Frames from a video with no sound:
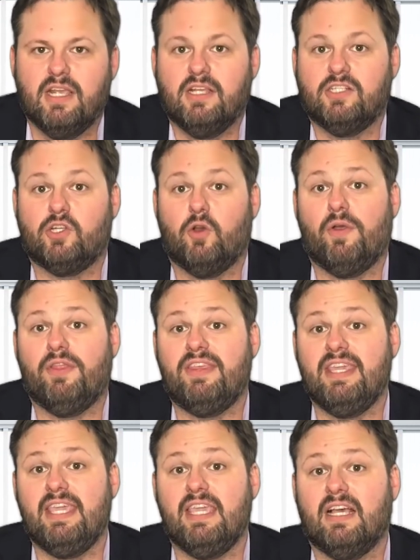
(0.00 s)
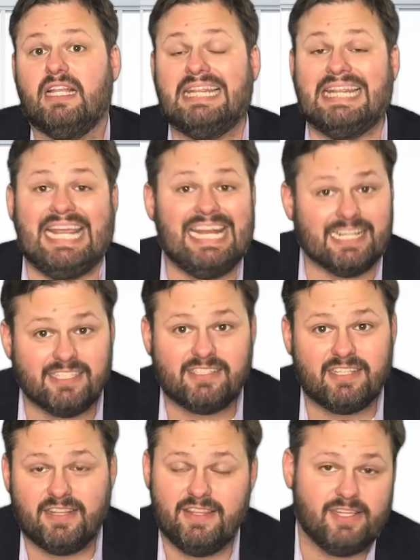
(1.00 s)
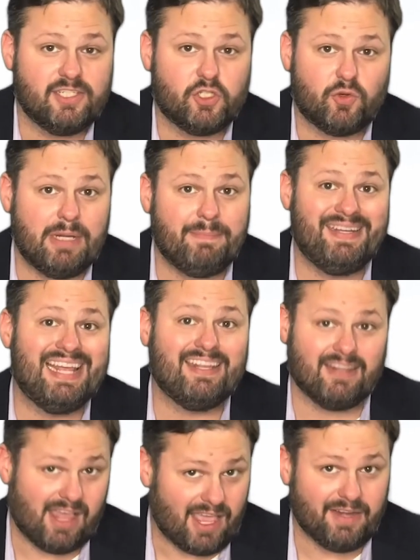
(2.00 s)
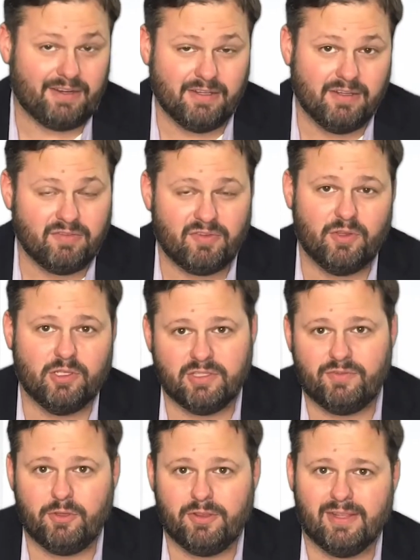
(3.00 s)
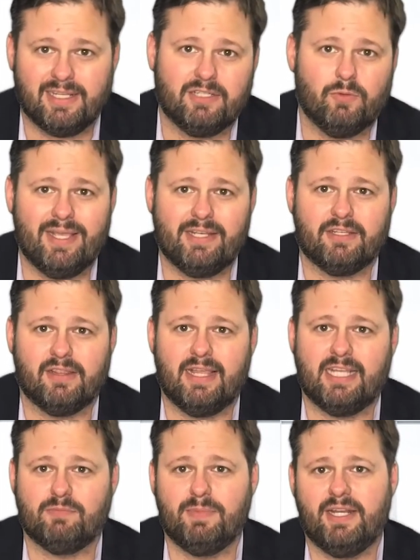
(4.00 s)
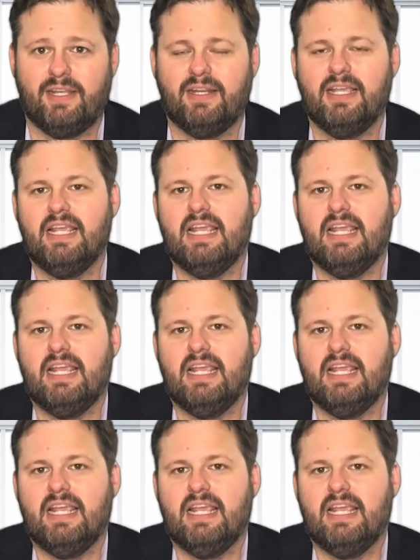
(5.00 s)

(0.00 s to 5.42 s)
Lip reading: So the latest, the extreme deadline, for those of you that like to wait till the last minute,